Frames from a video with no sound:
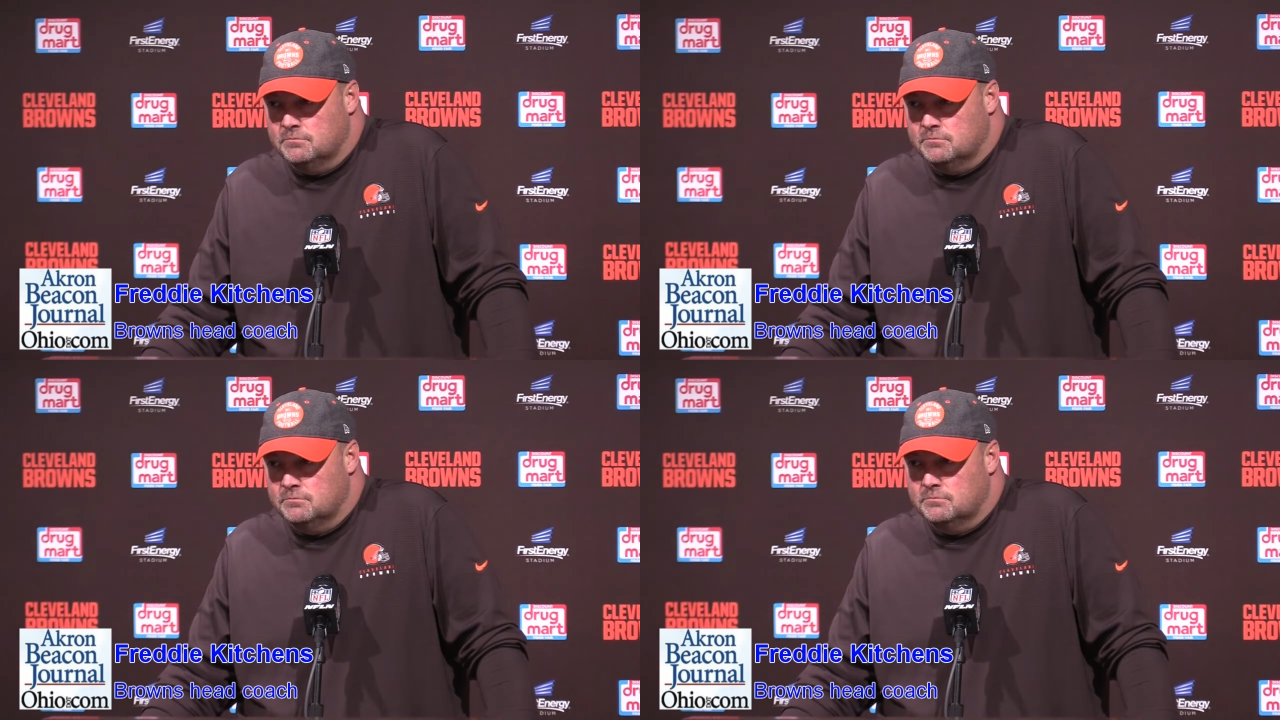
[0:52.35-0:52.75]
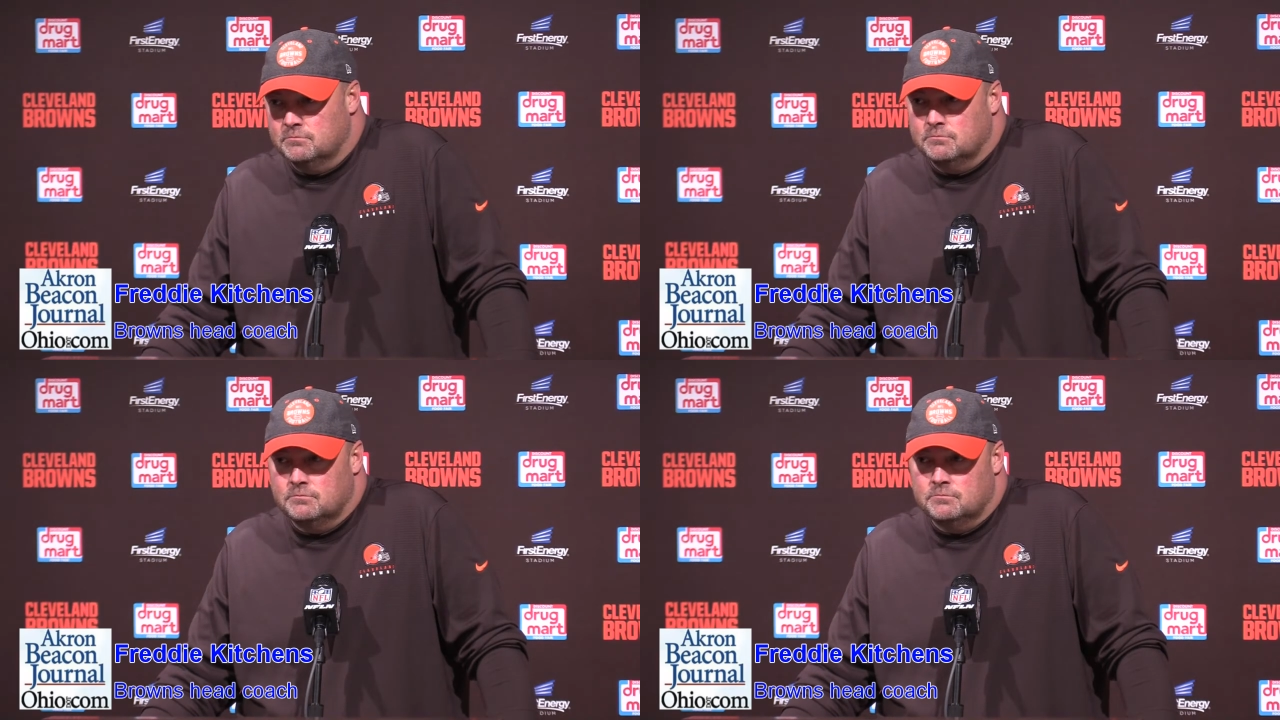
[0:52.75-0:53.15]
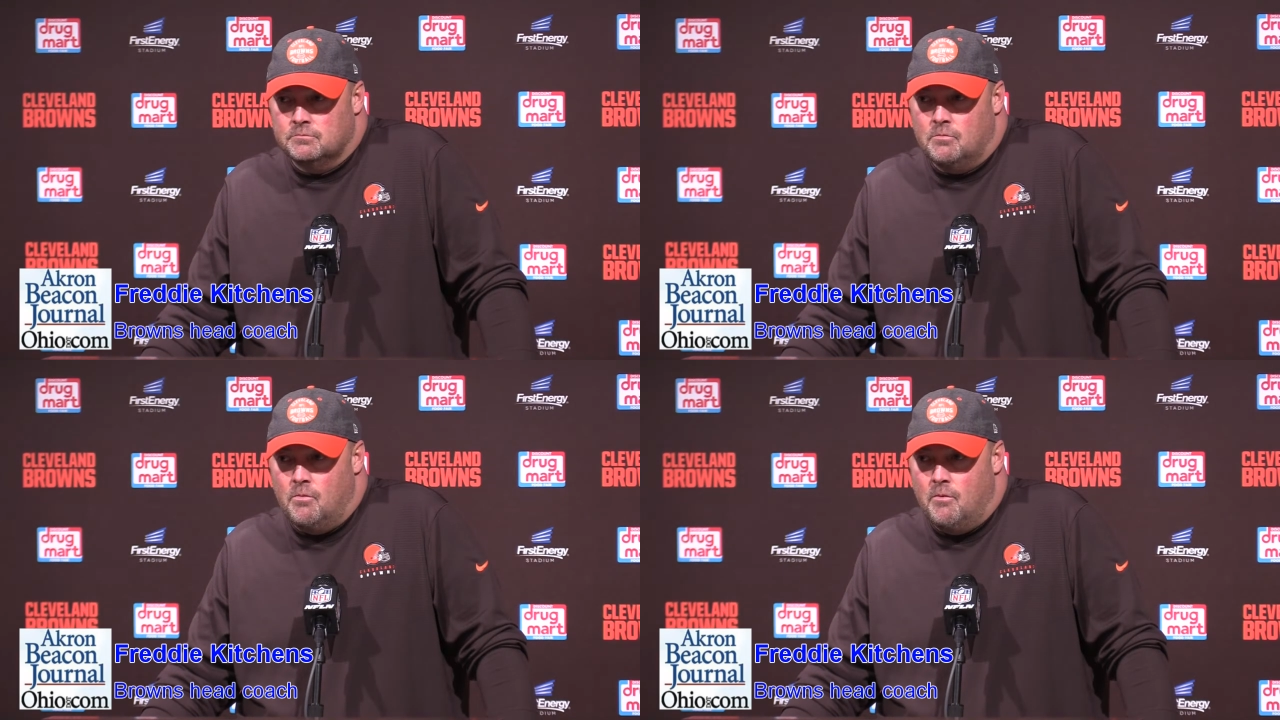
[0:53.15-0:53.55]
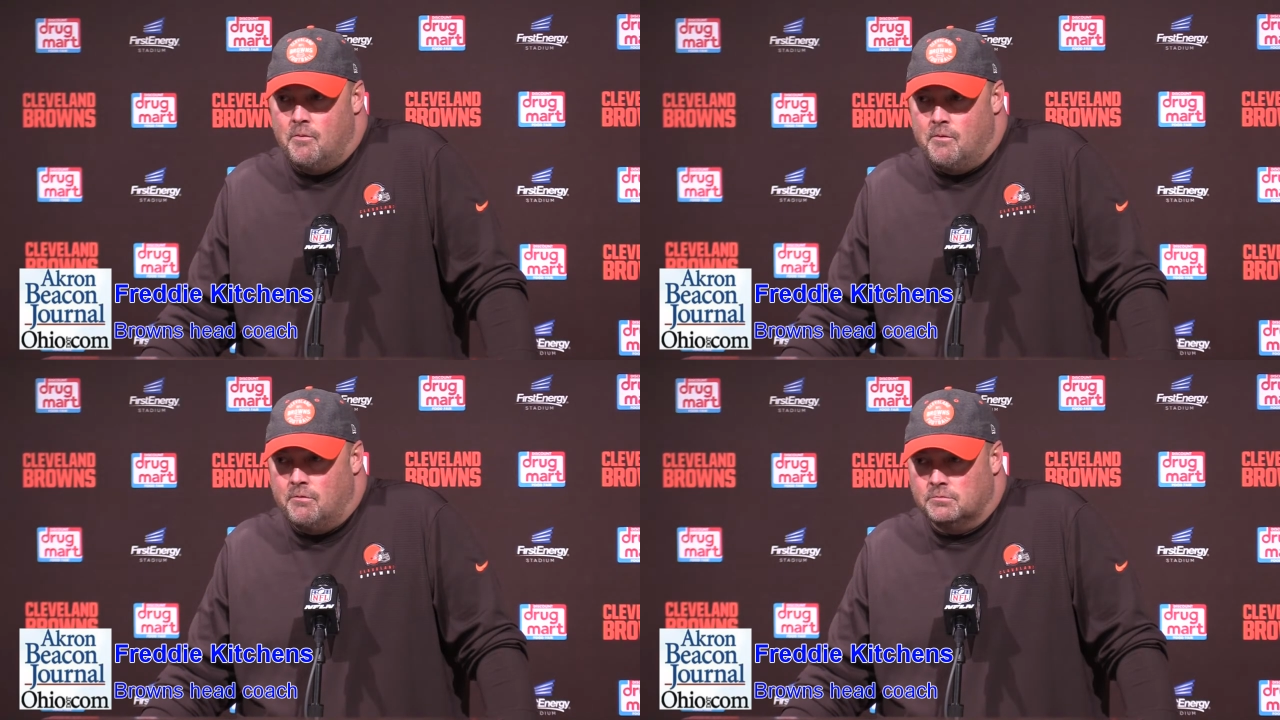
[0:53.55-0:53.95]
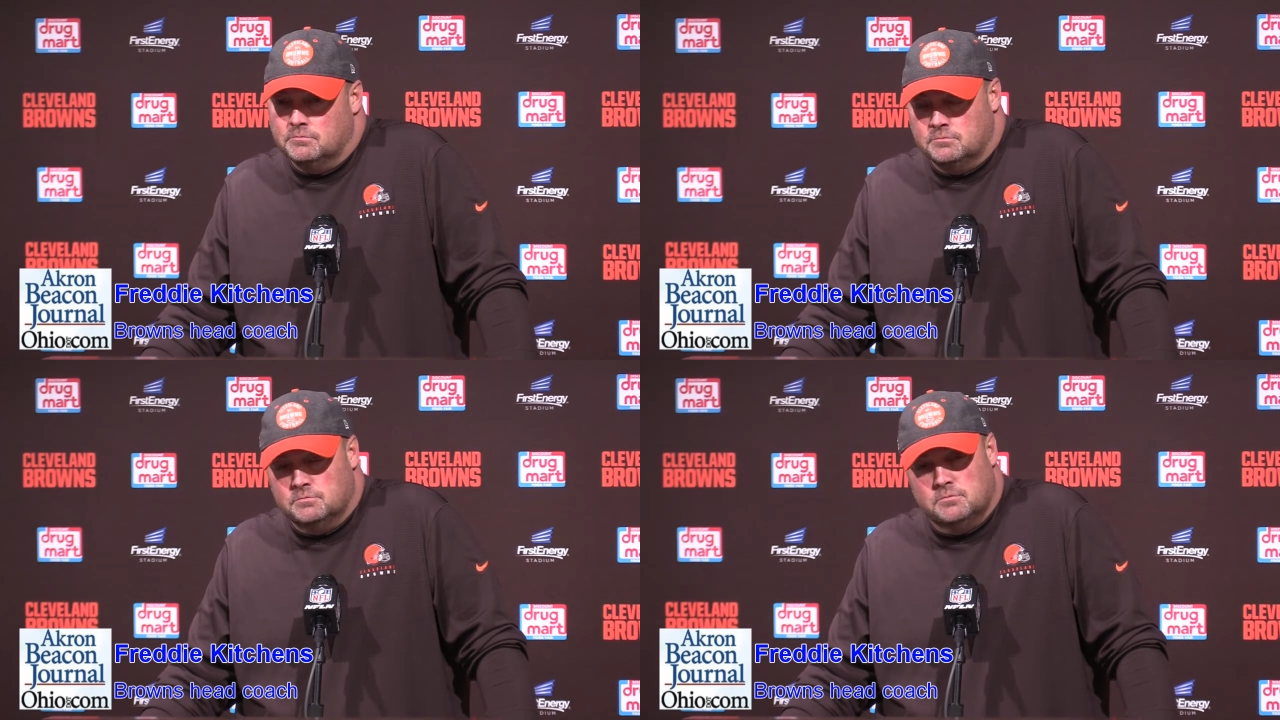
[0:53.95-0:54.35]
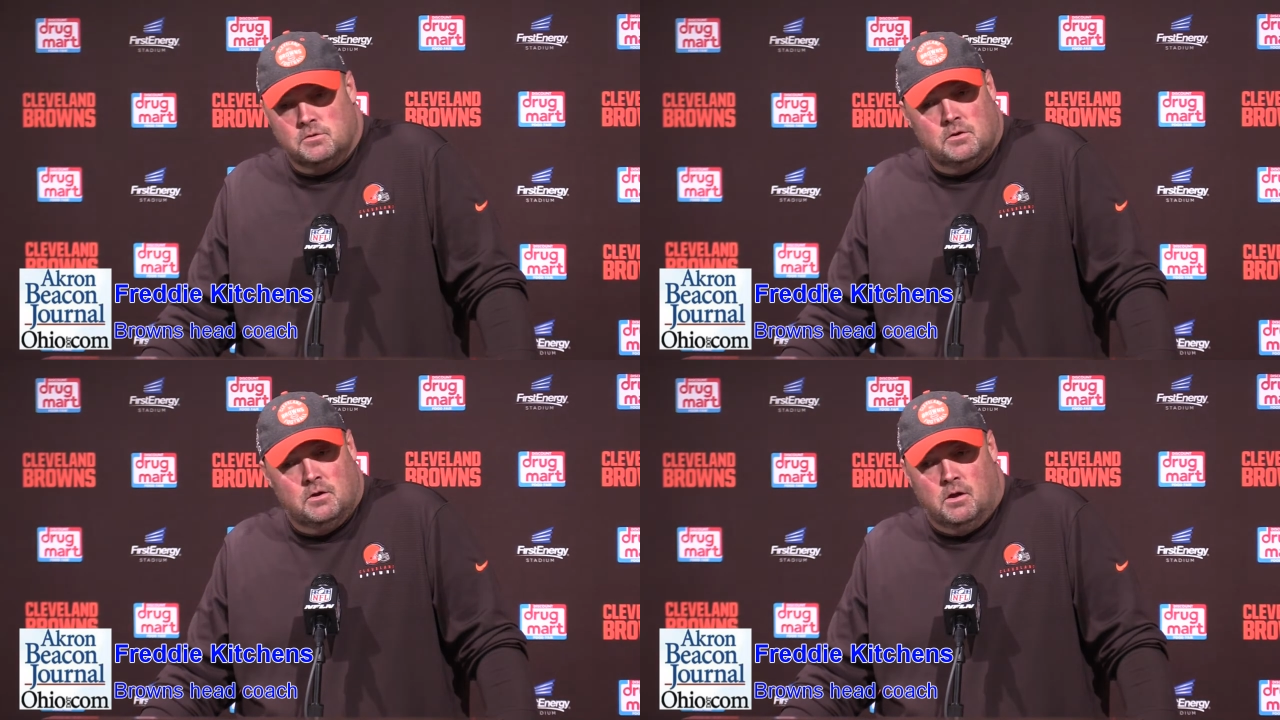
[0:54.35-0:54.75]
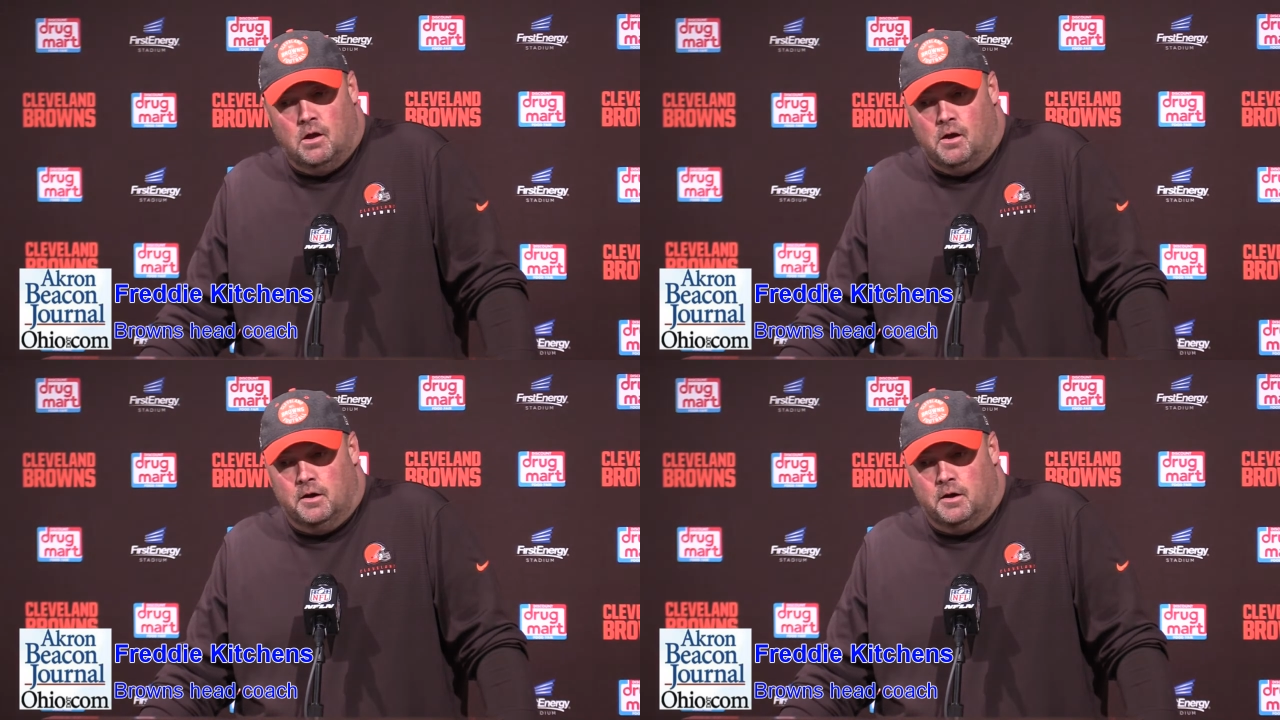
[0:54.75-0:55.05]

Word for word: giving you guys with the four interceptions in two games?